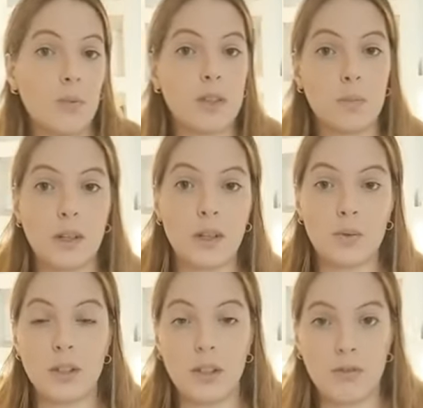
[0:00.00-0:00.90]
respect,
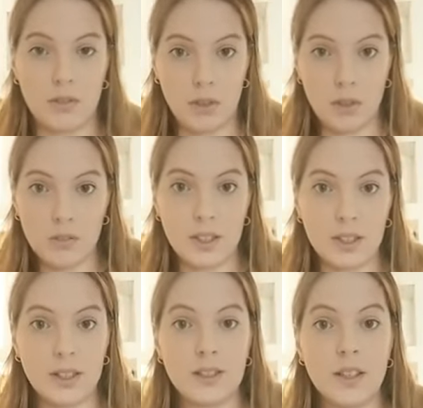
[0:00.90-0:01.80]
whatever, all of
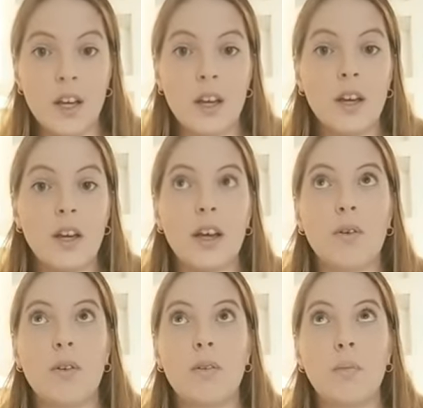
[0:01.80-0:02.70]
these things, it
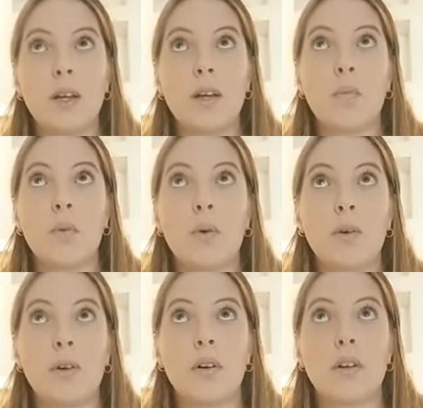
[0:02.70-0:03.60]
would be
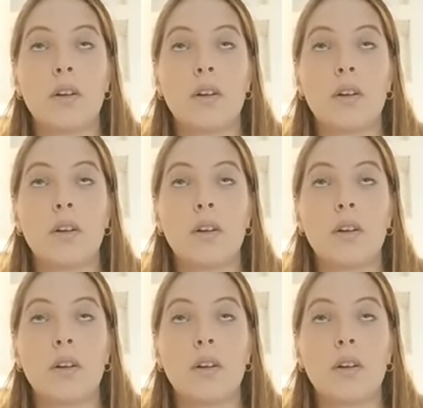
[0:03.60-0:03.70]
more,